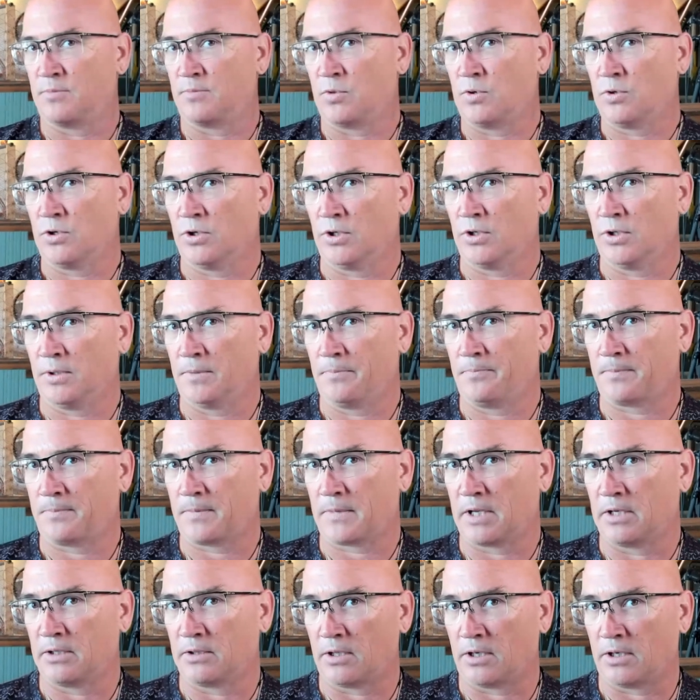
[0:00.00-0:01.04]
more
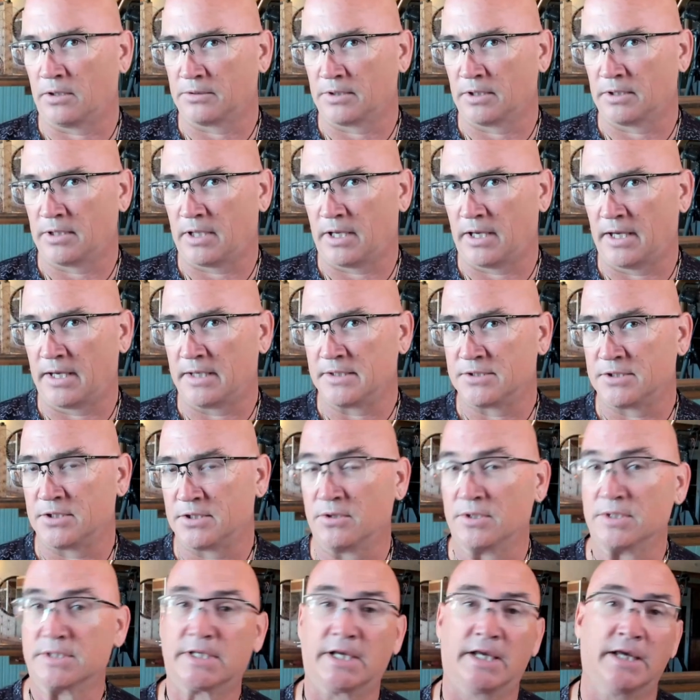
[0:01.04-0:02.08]
along the lines
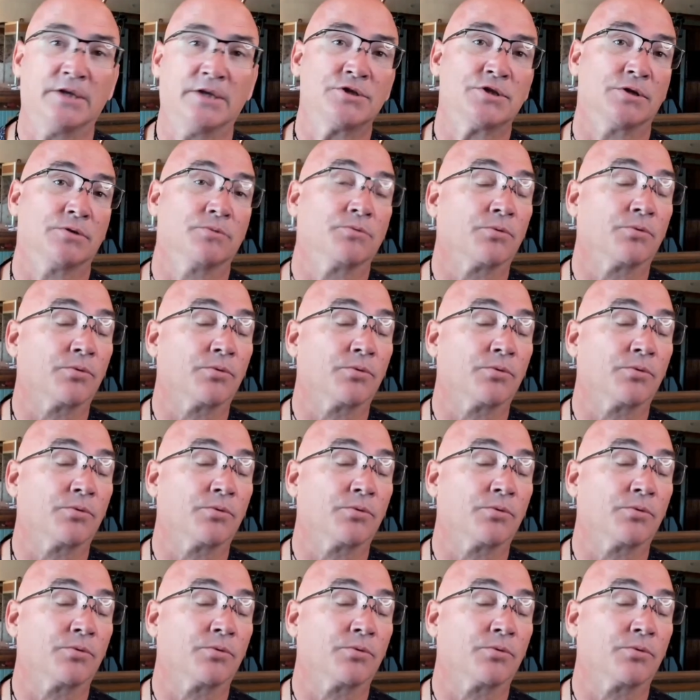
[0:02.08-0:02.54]
your intention